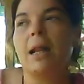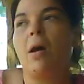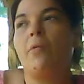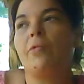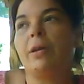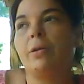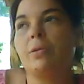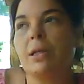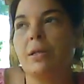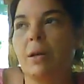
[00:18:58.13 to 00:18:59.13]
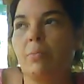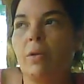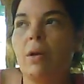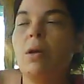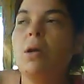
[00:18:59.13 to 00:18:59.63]
hopefully you see some
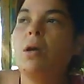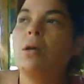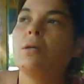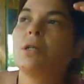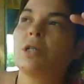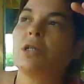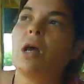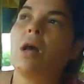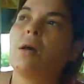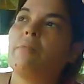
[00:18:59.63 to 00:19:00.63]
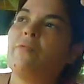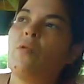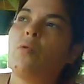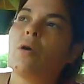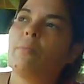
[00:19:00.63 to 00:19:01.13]

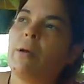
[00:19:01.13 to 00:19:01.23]
form